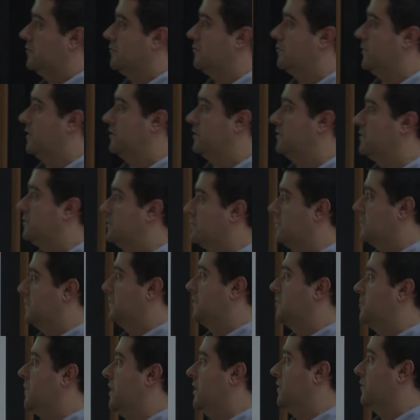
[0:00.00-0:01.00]
But in
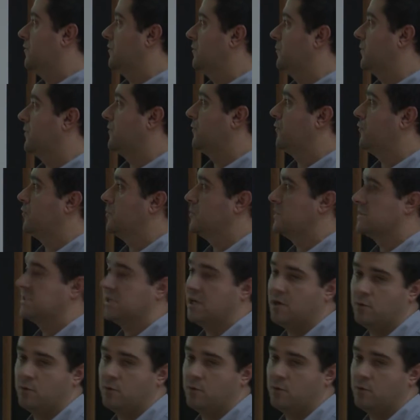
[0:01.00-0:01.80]
the matter of performance,